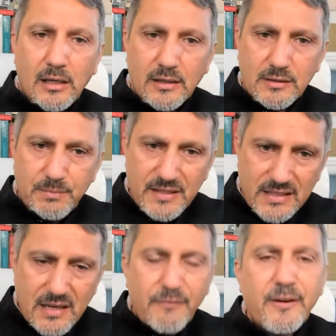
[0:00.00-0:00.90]

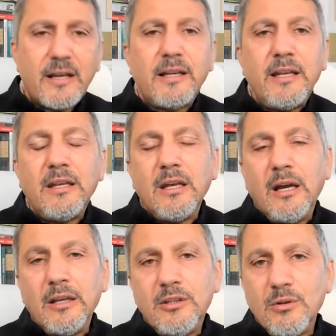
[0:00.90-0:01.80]
specifically
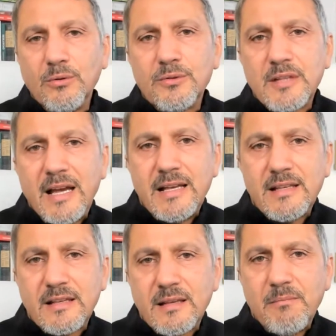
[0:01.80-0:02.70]
used
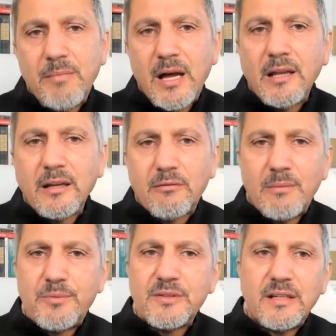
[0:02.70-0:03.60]
as a symbolic
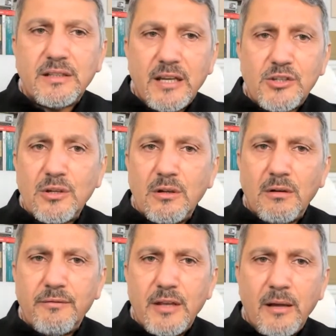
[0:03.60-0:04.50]
representation
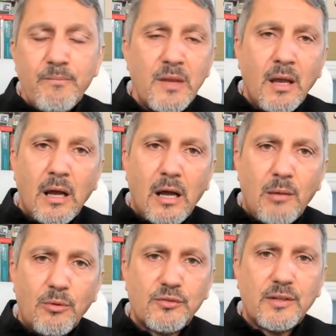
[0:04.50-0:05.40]
of the
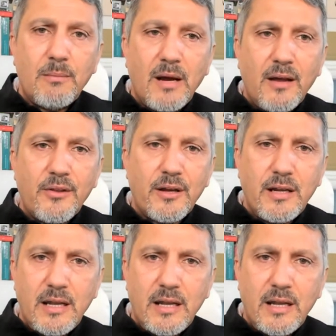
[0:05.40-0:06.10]
Muslim other. And